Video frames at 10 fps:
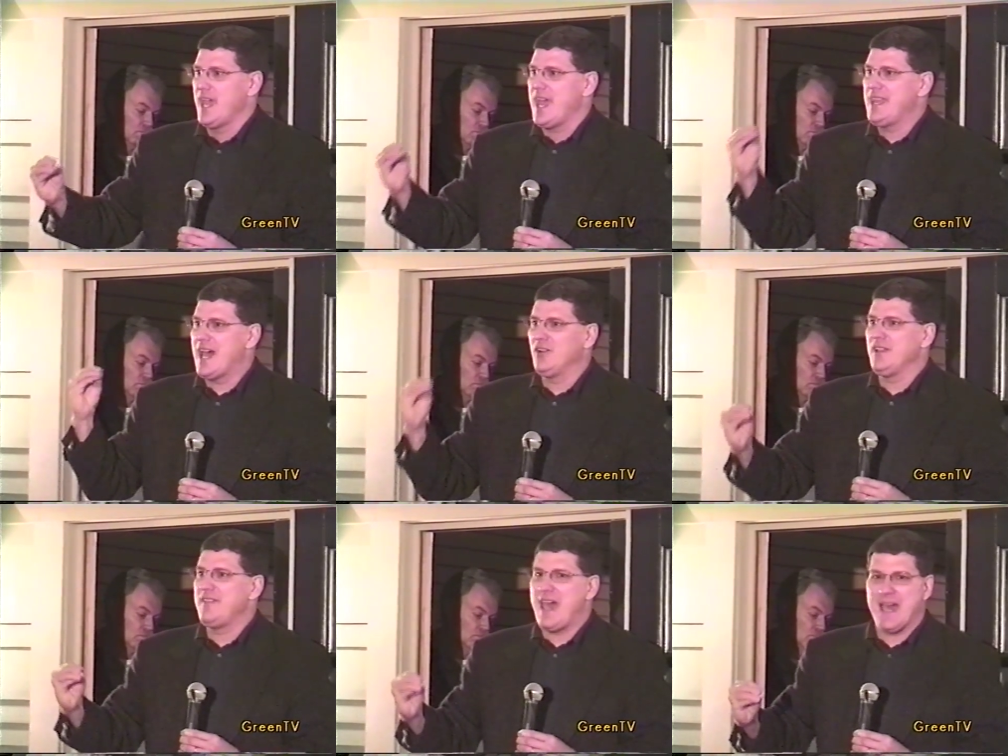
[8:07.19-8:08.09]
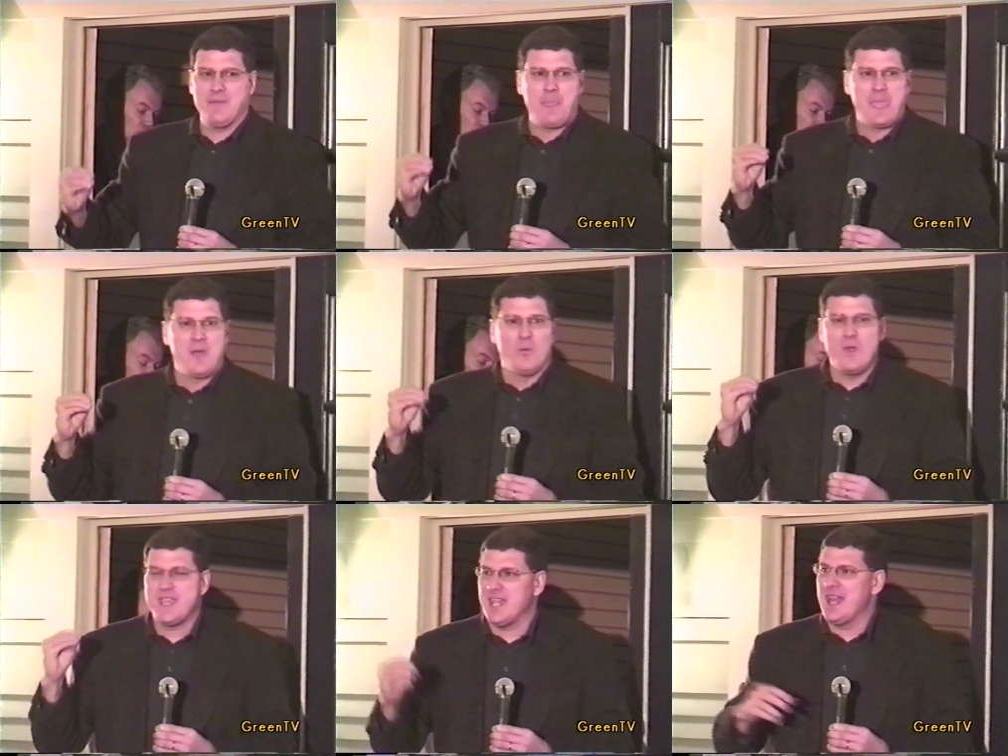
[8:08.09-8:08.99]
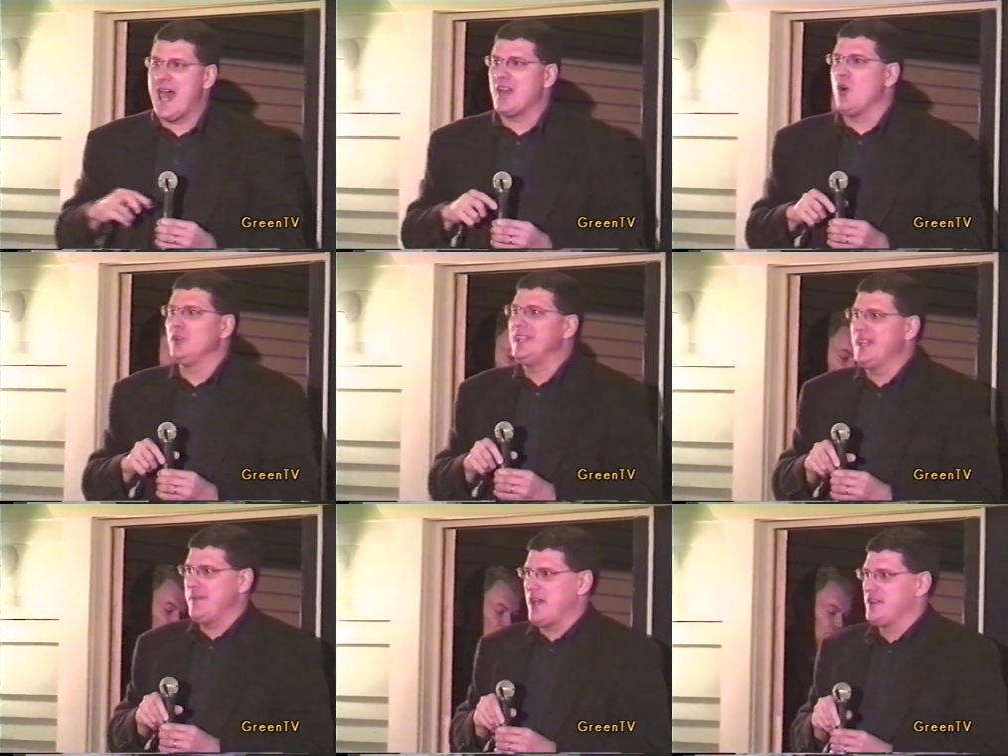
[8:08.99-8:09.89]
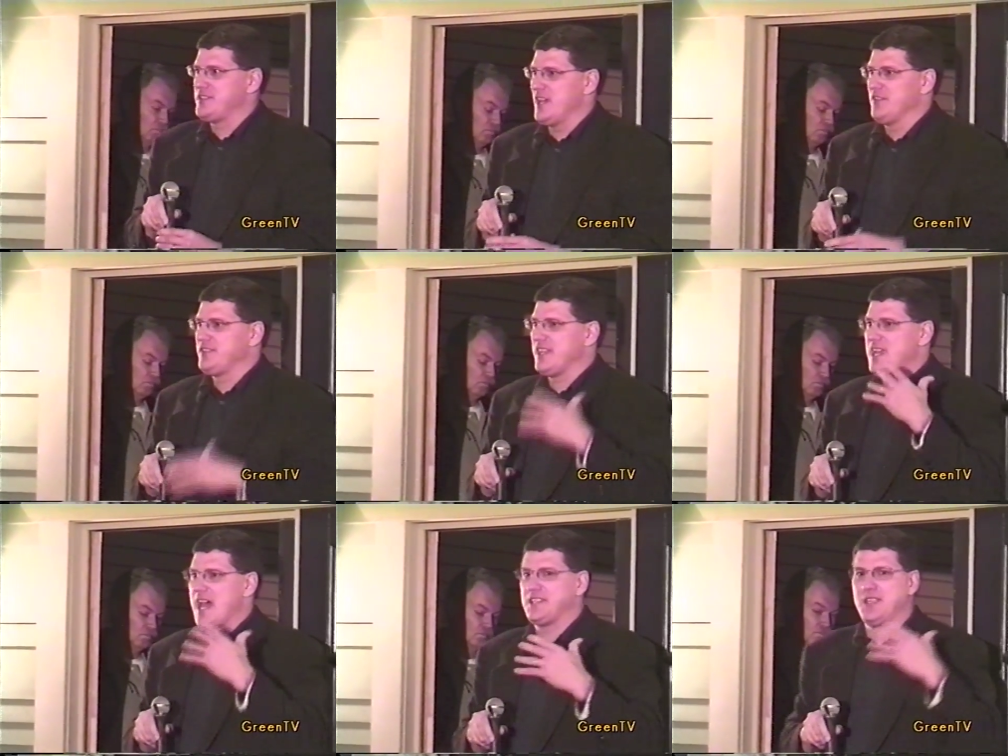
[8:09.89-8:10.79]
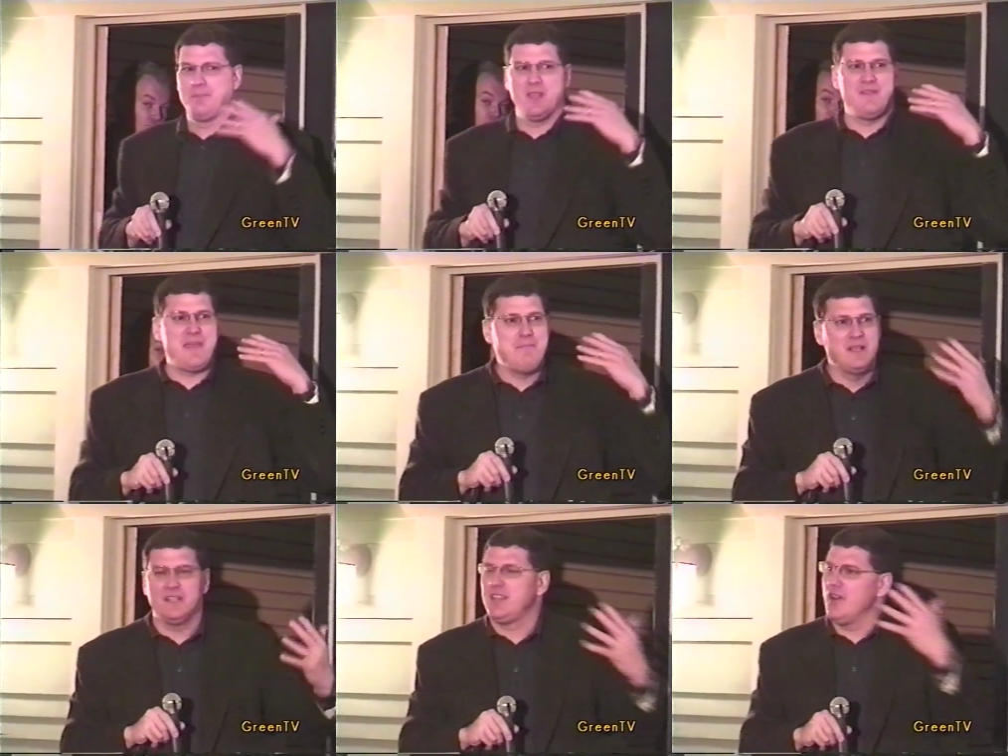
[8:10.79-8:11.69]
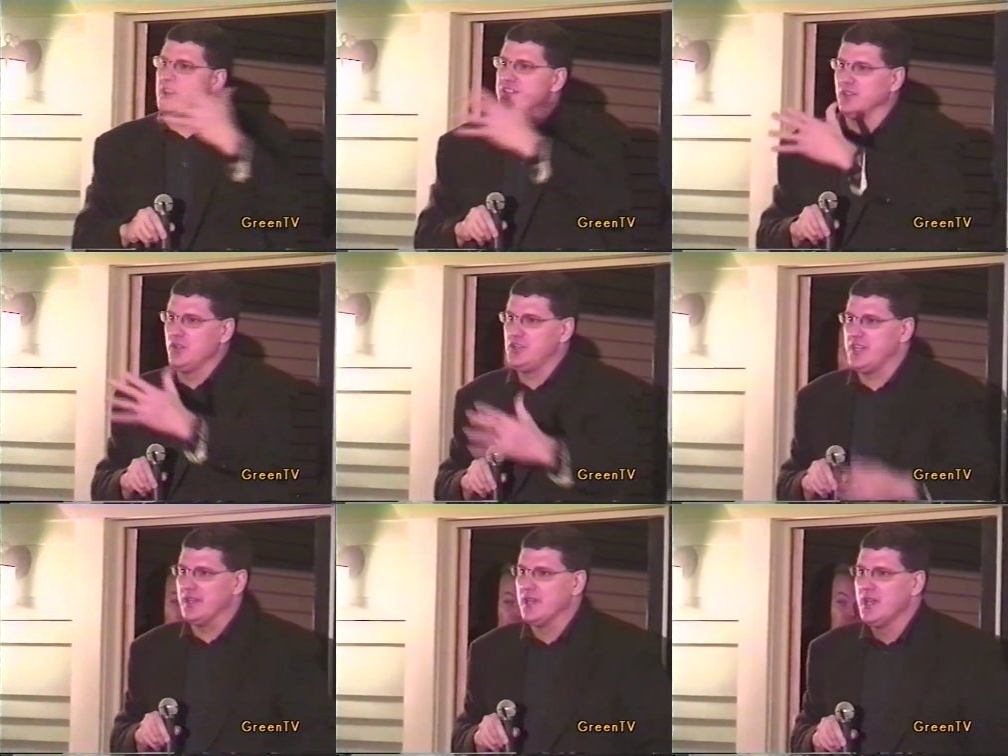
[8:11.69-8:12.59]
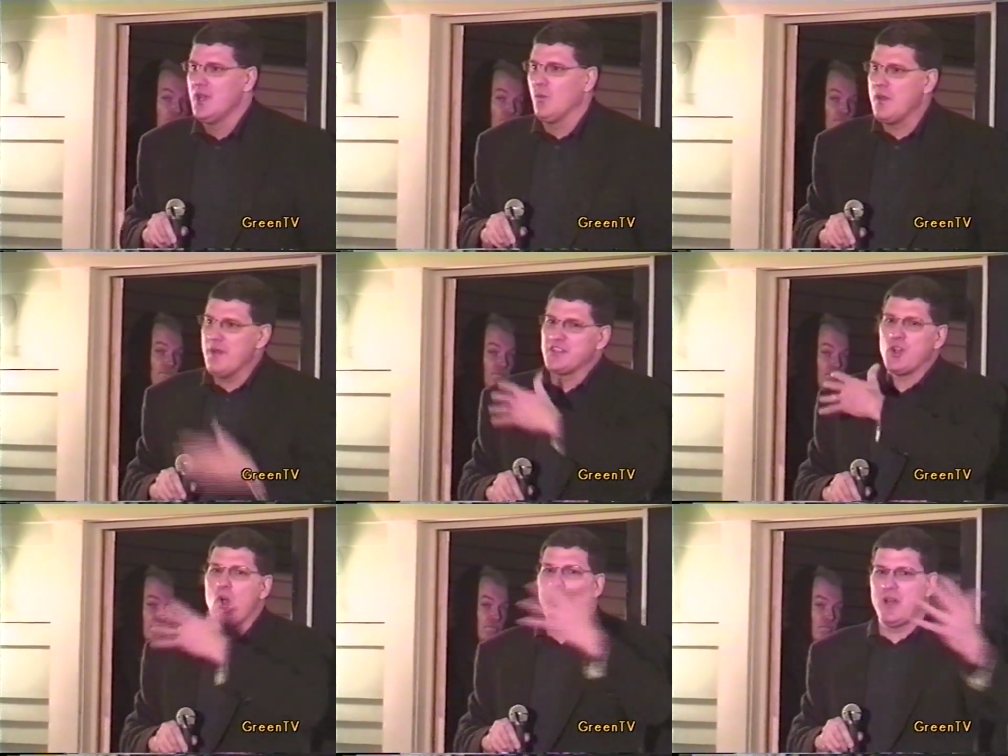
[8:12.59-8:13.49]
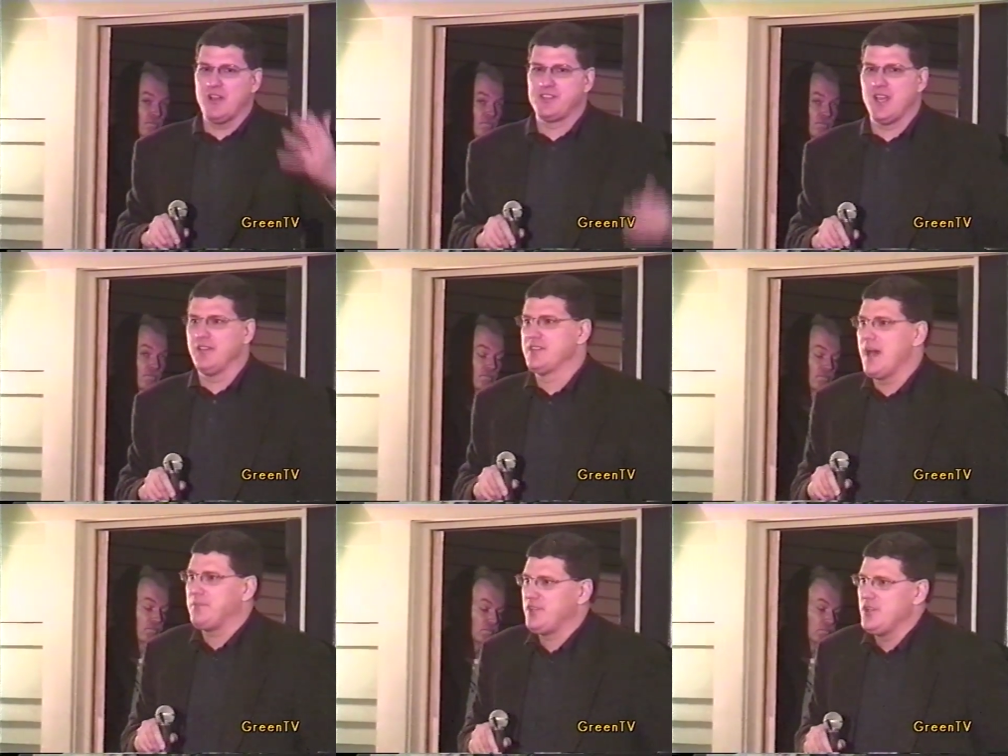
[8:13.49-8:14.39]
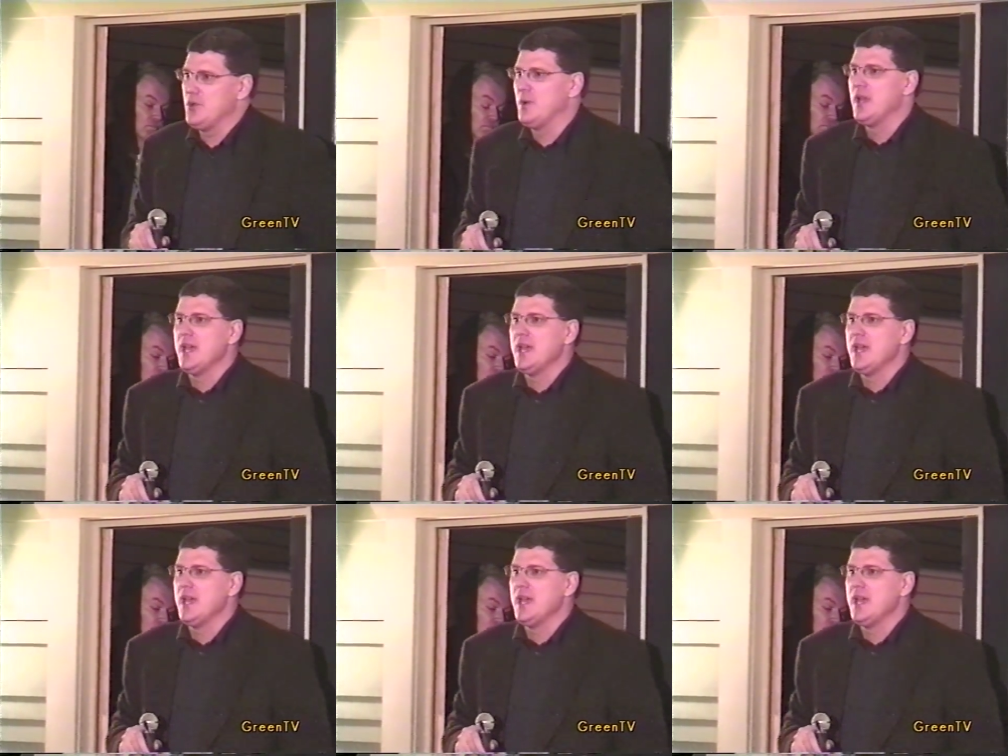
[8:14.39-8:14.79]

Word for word: And not only that, we cannot only limit ourselves to the concept of a military solution. We must open ourselves up to